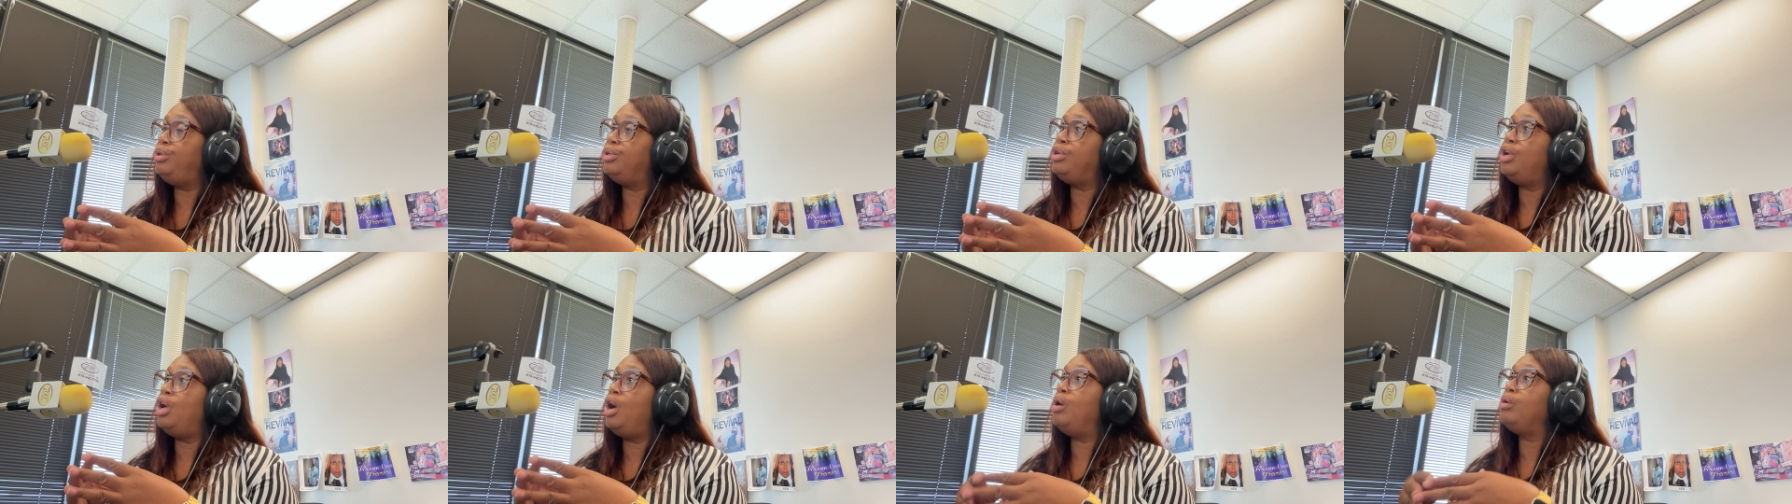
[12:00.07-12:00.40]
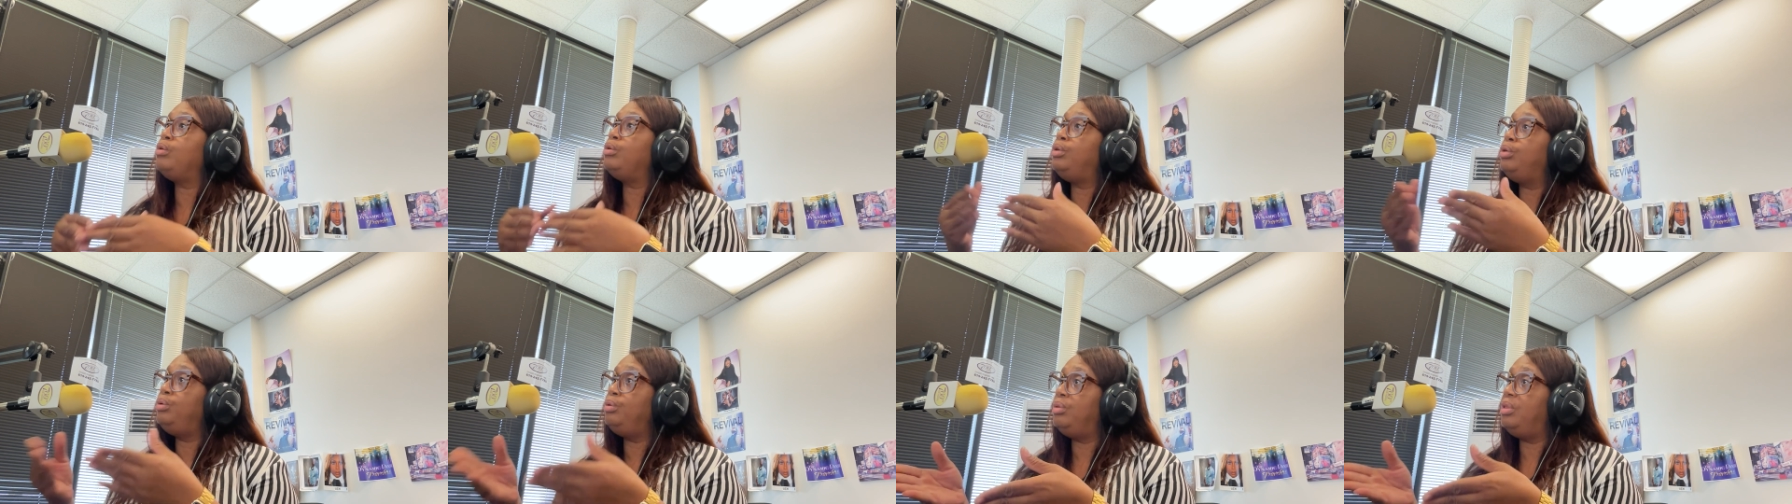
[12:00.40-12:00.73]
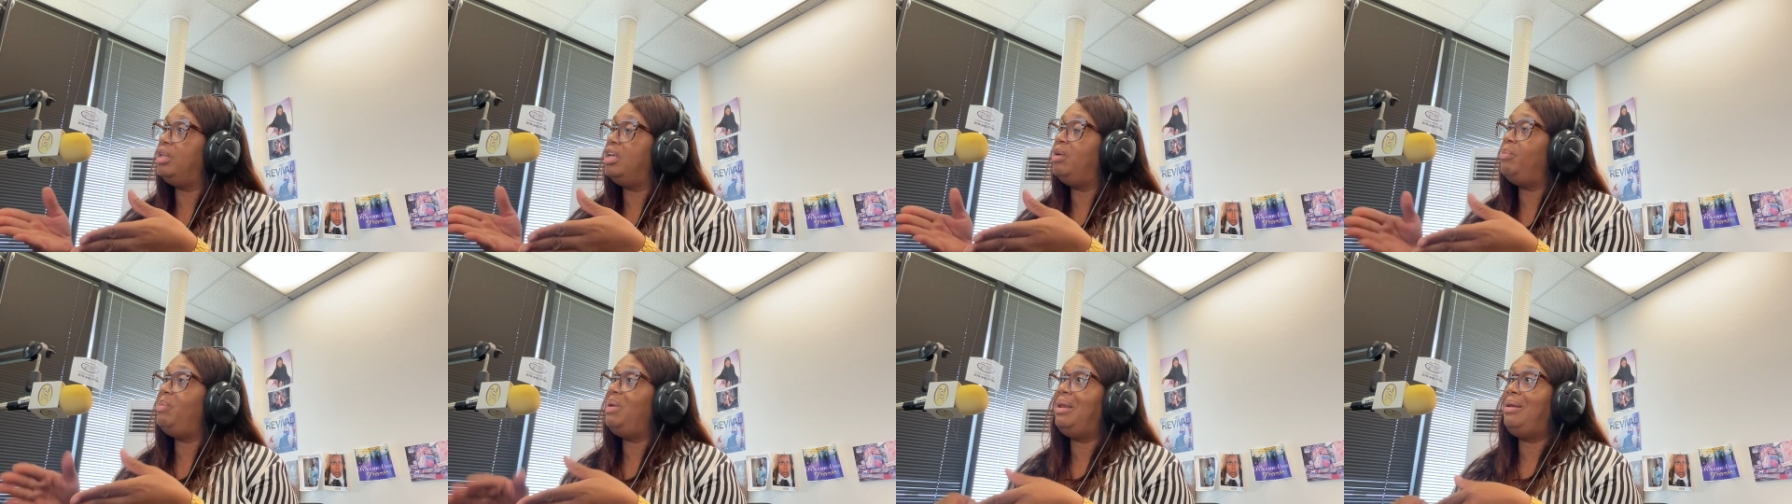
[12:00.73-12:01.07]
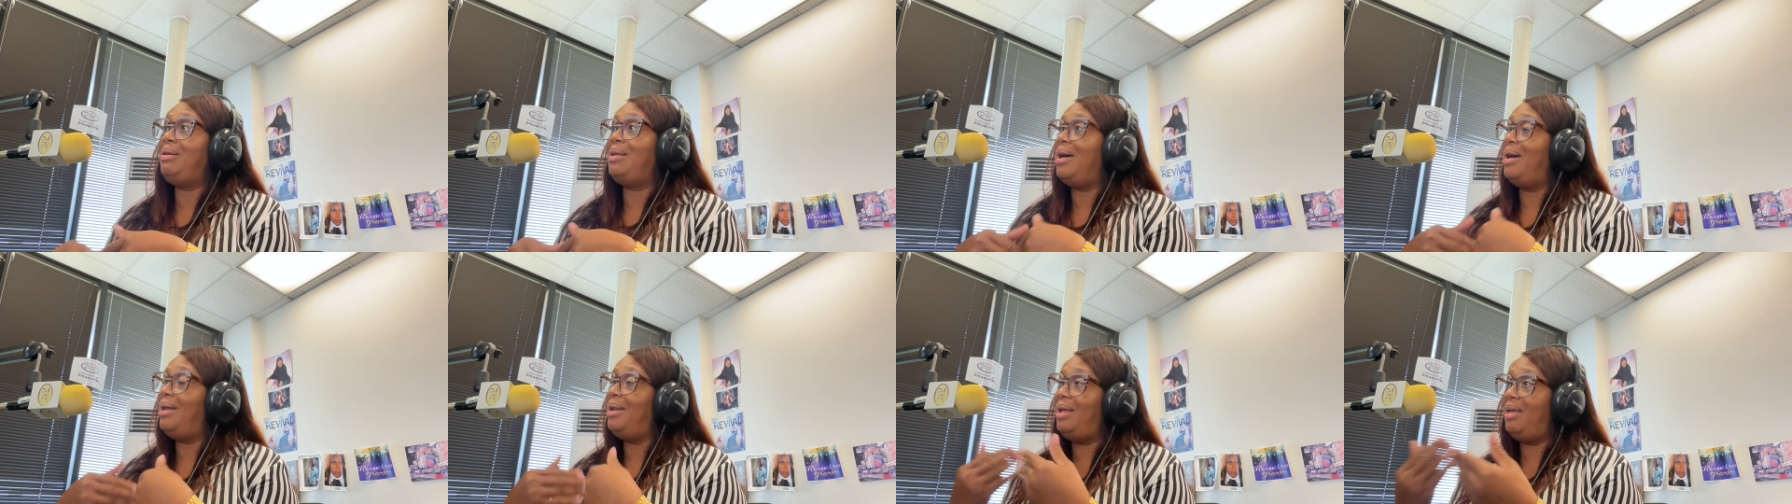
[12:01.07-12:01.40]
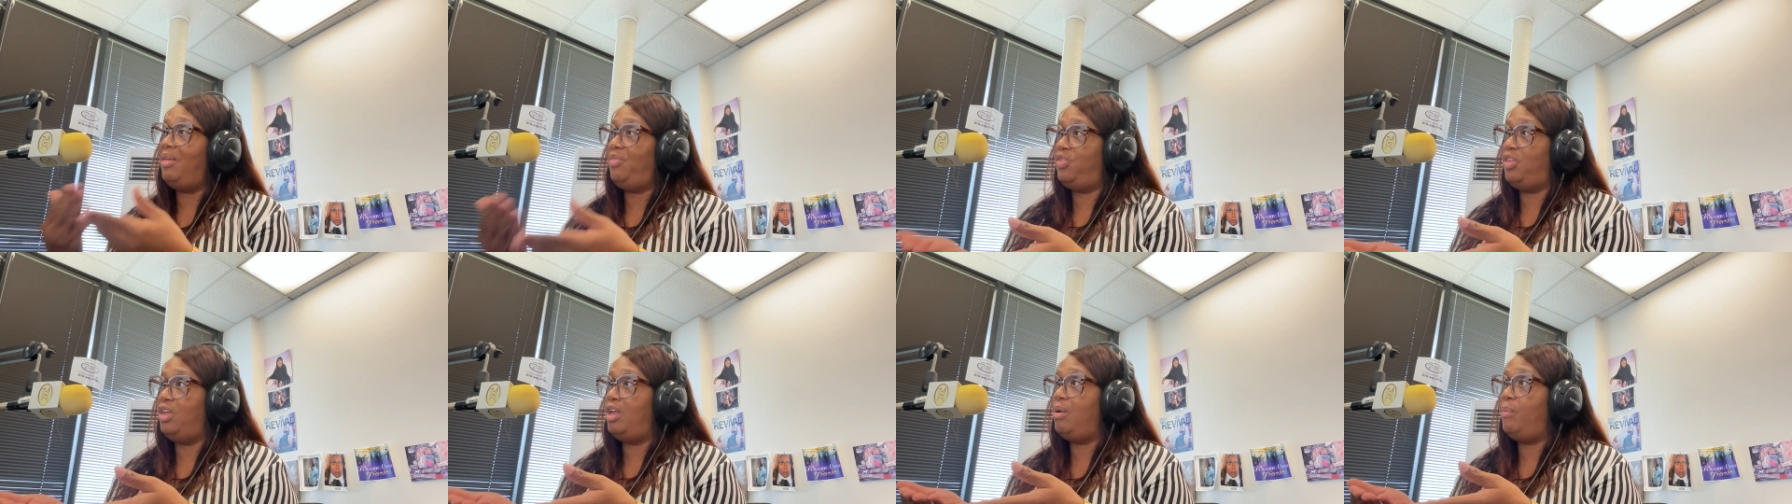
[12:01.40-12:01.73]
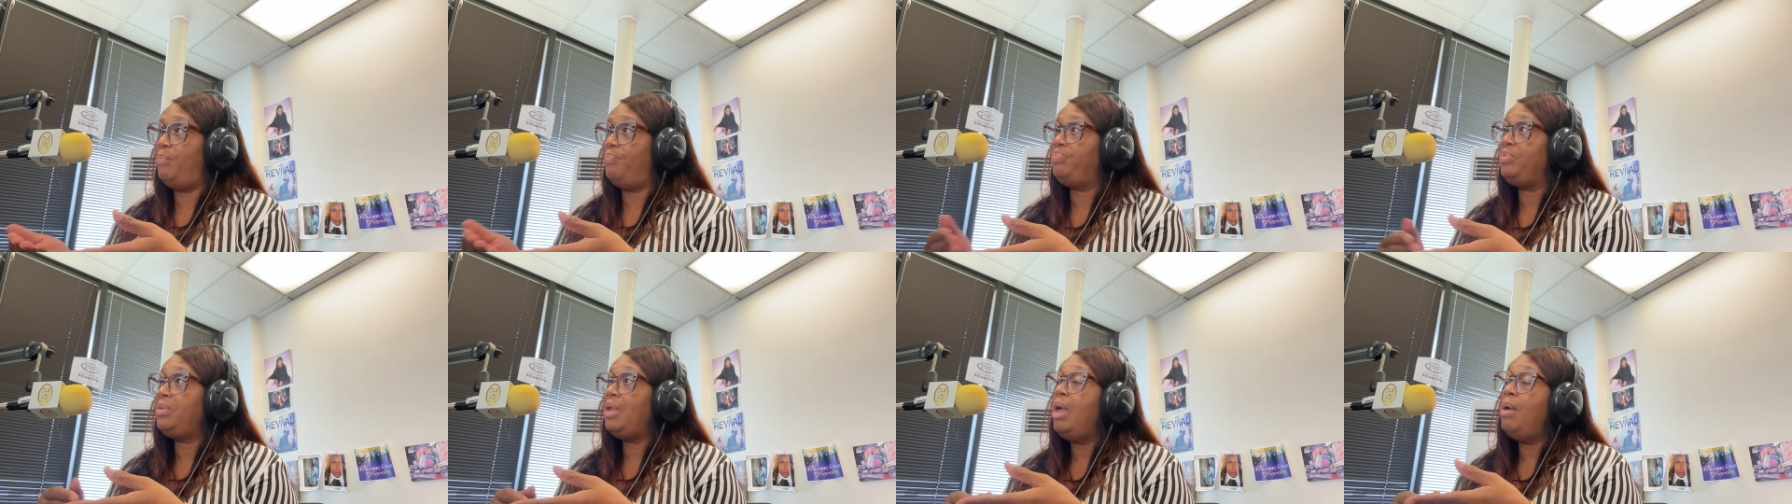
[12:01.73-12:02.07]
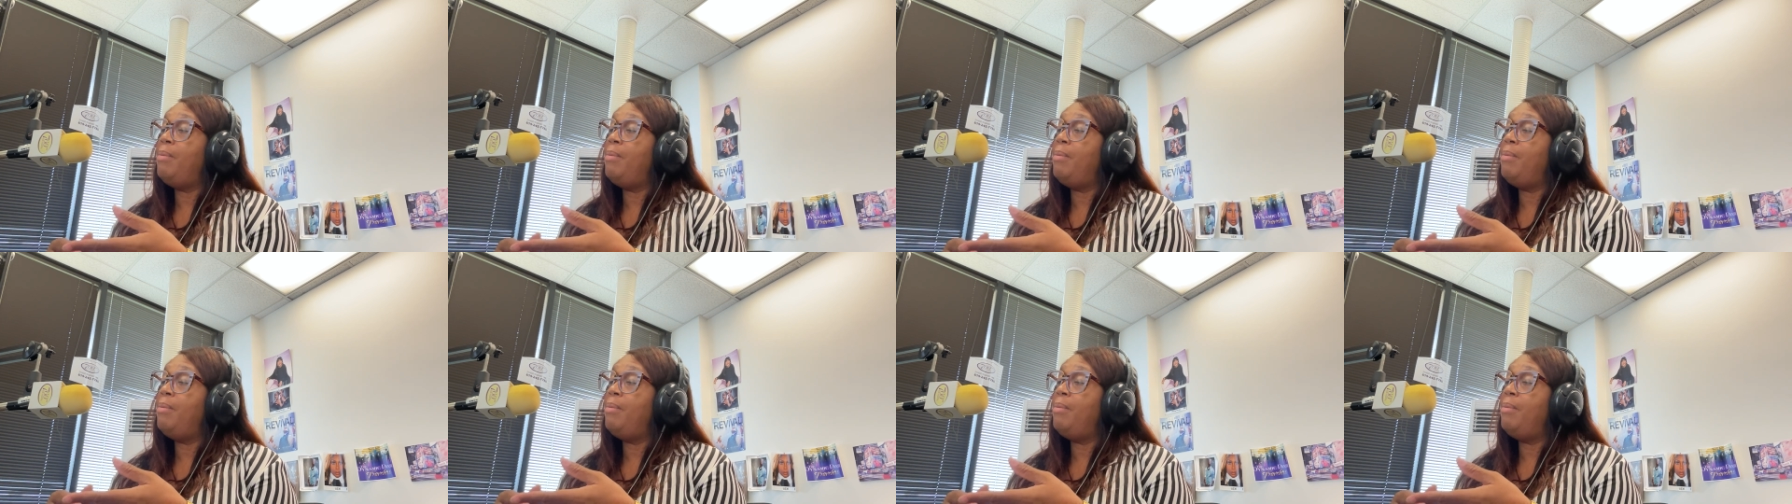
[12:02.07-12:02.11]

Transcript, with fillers: talk to them and not at them